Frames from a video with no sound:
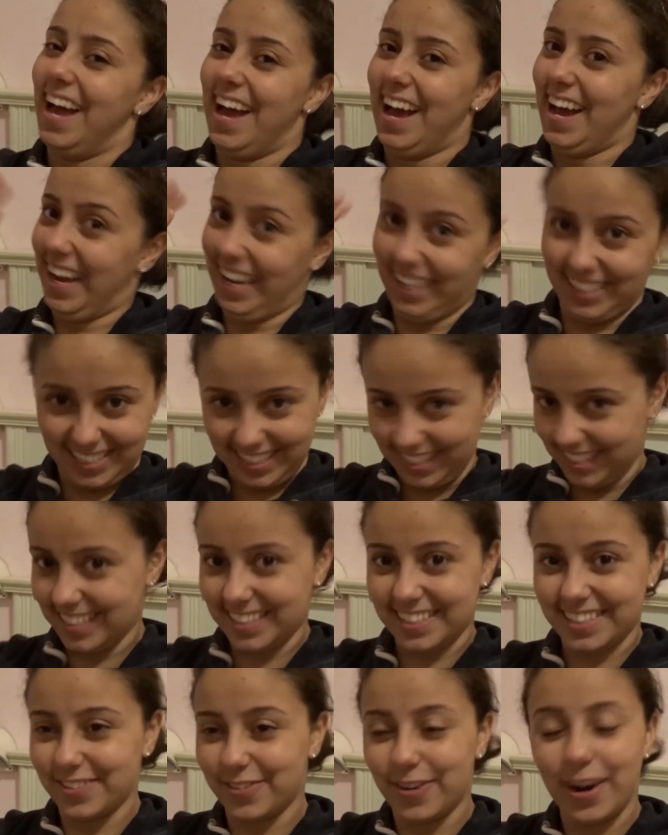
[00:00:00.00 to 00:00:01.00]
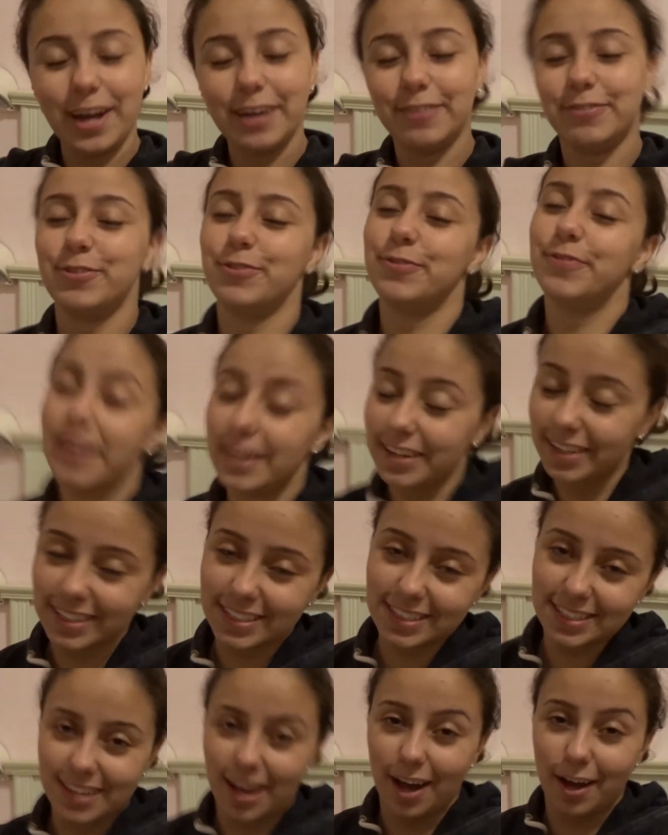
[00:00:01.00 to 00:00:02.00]
I just arrived to
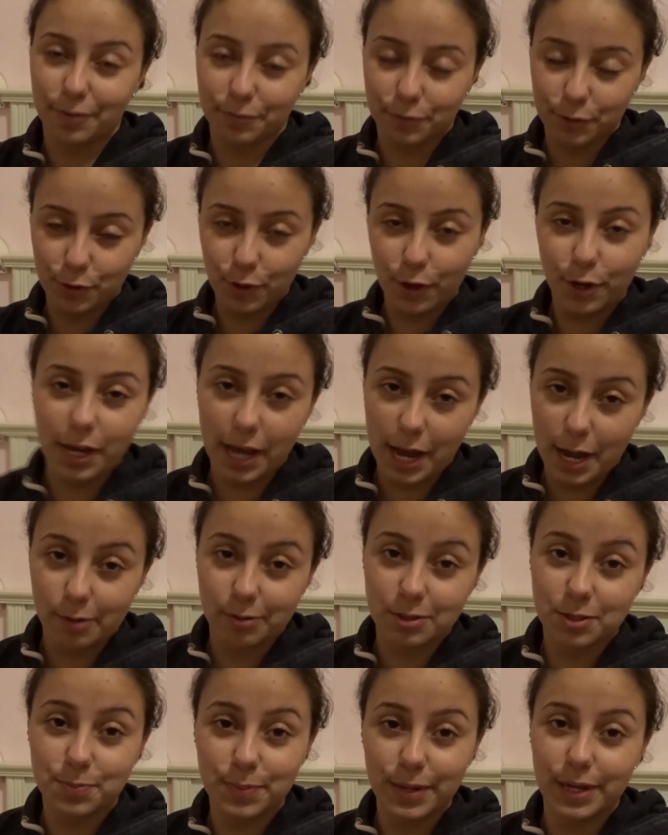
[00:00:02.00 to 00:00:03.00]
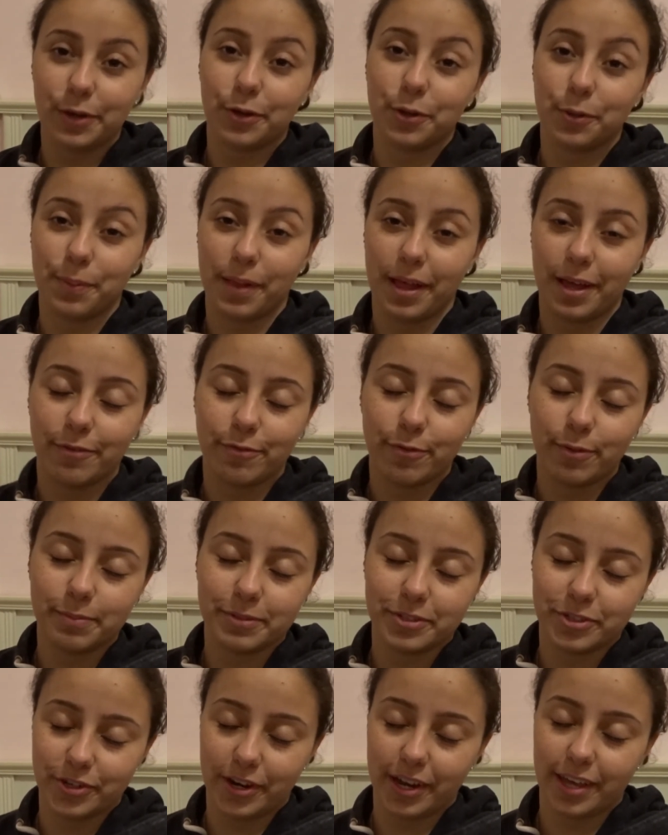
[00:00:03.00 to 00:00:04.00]
Venice after thirty hours being on the plane from
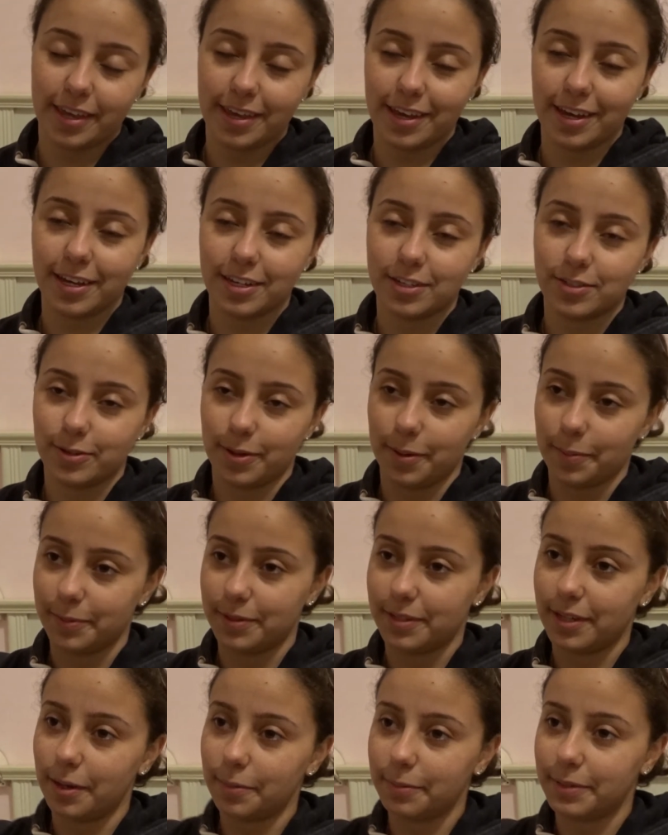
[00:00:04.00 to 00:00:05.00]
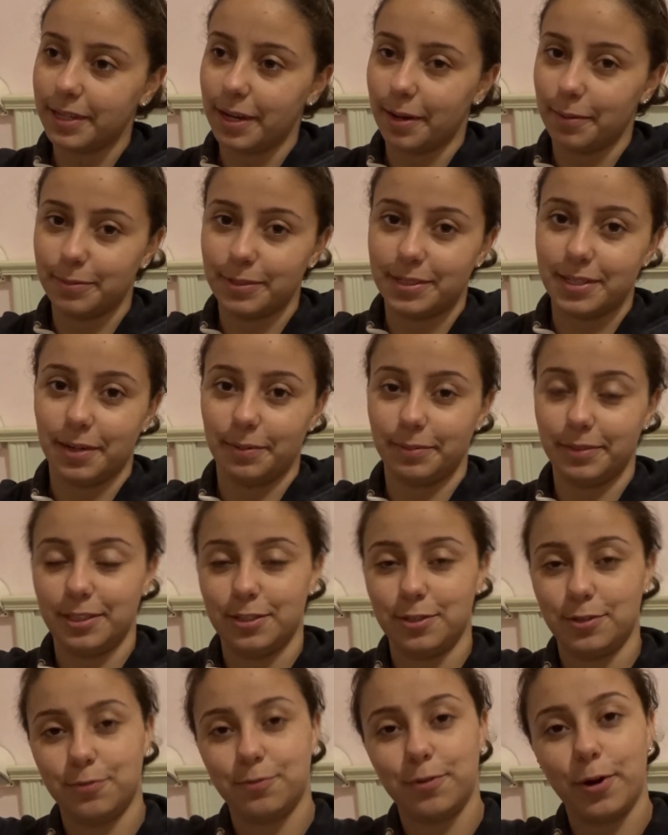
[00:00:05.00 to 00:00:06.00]
Australia to Abu Dhabi, Abu Dhabi
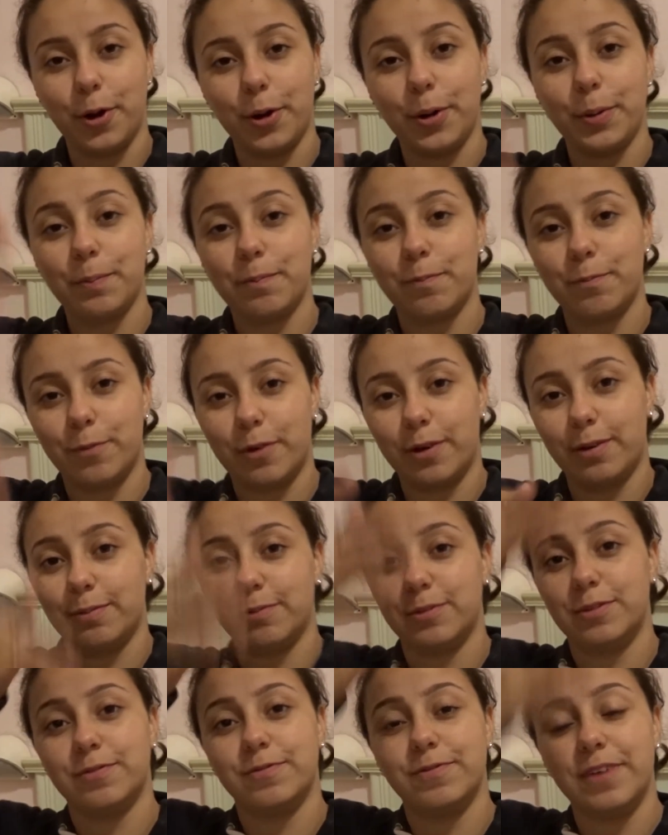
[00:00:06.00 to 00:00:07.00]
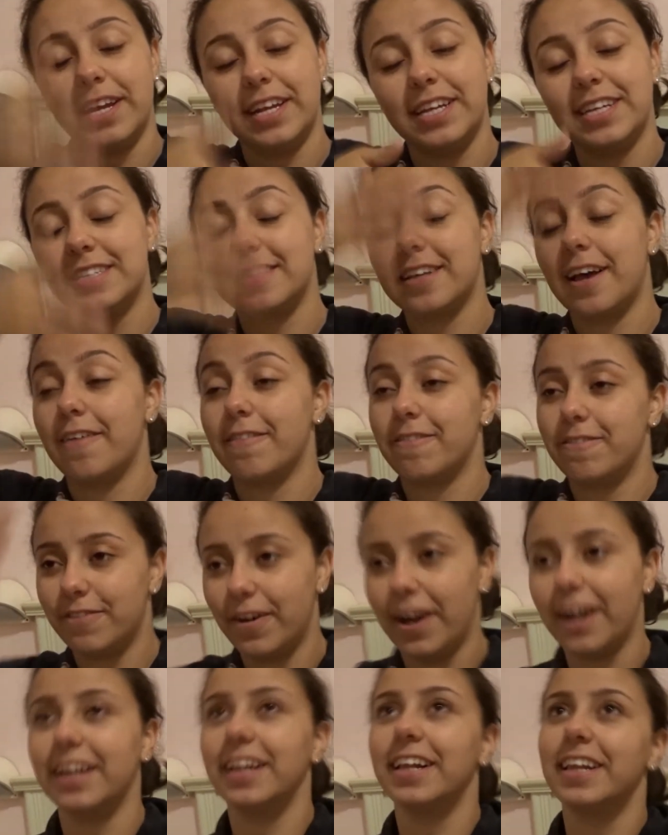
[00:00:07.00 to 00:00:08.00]
to Rome, Rome to Venice. I'm
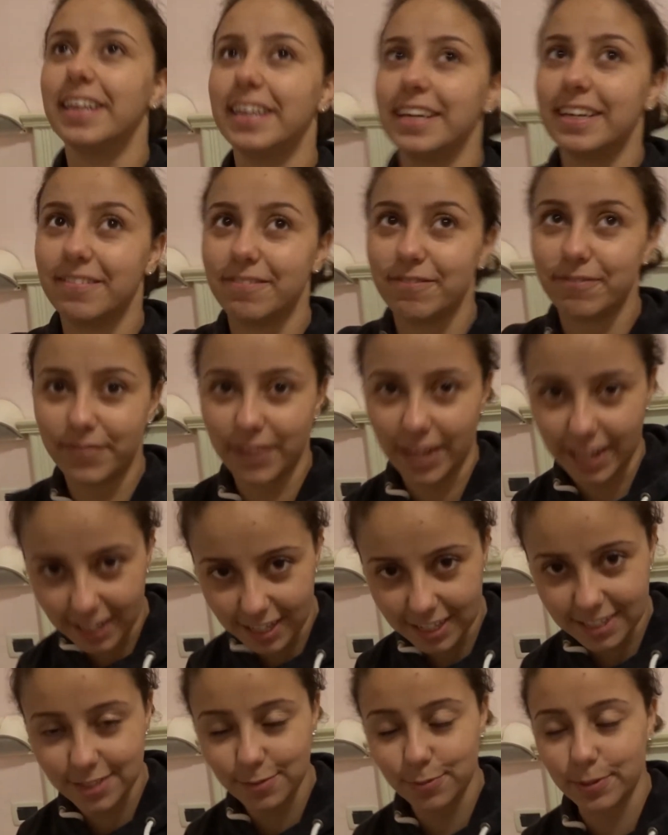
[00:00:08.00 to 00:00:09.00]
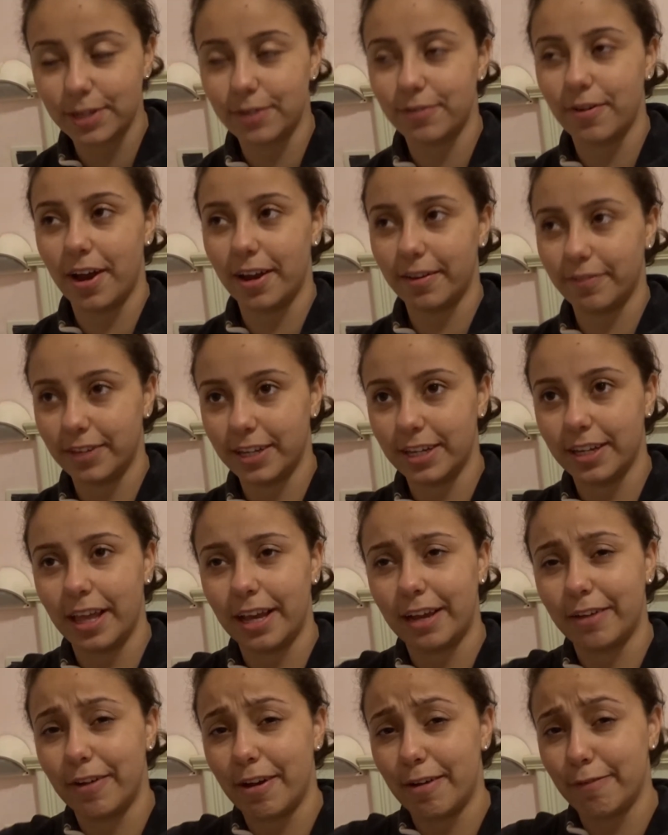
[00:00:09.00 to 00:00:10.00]
finally in Venice. We arrived here
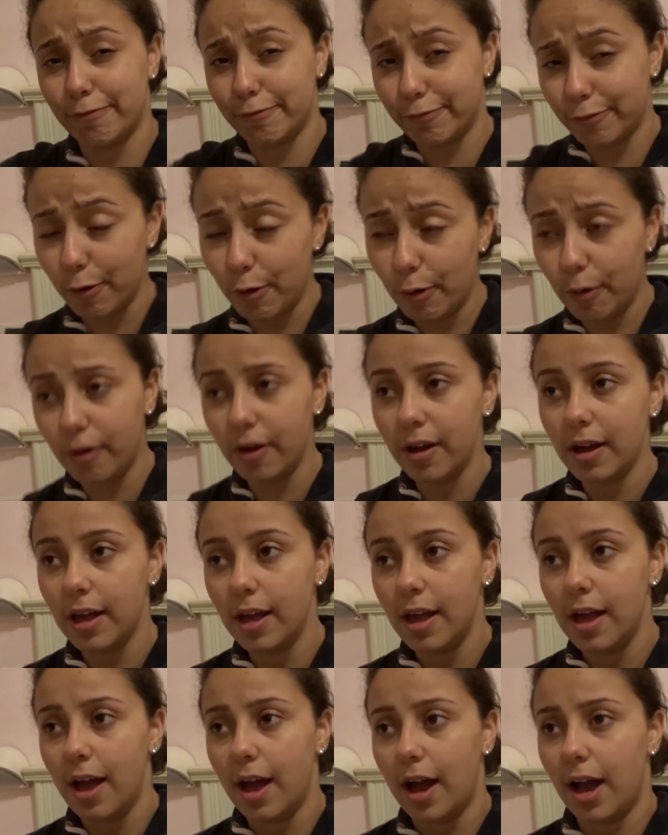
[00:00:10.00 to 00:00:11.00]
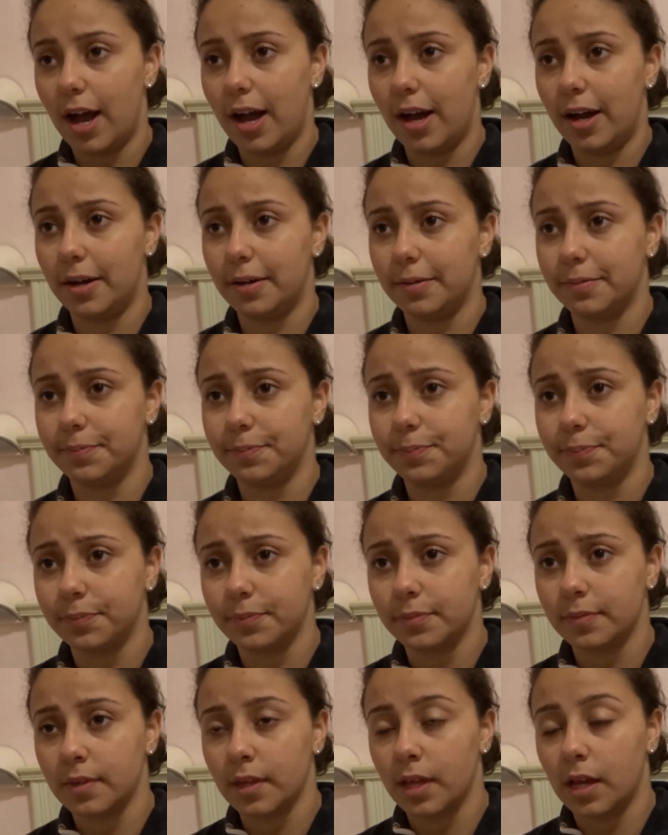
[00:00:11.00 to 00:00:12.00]
like around four. Um,
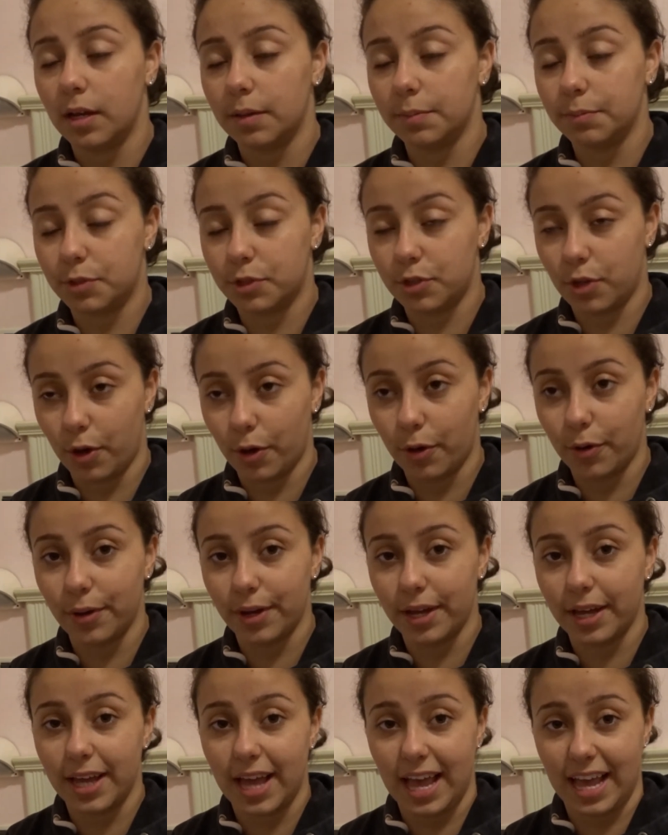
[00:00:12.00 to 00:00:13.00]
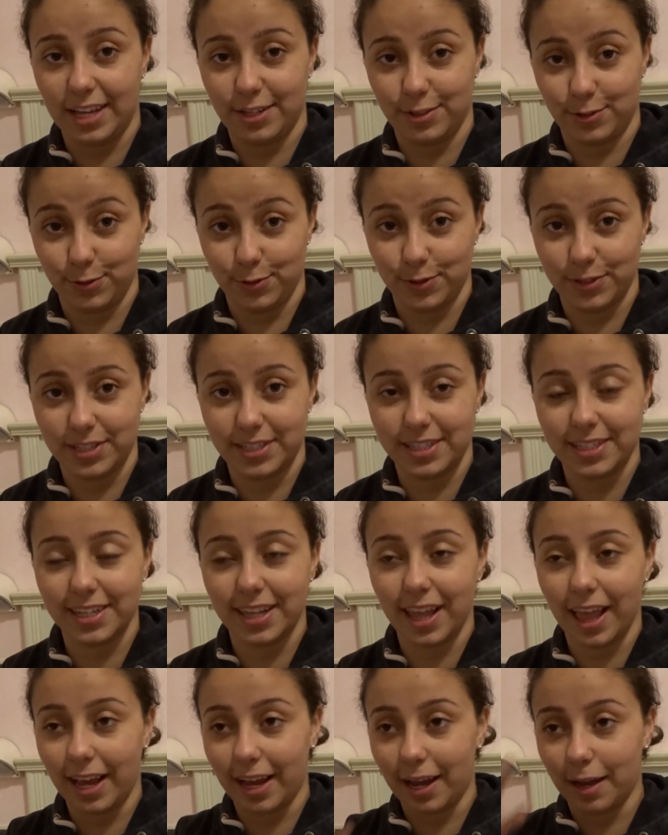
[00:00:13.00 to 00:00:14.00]
I'm so exhausted,
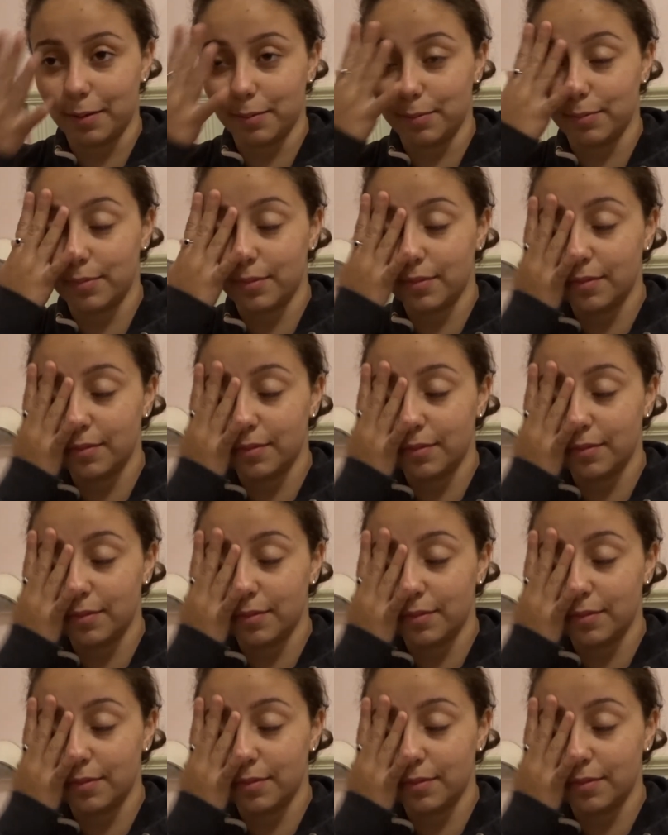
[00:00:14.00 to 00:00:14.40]
like I'm...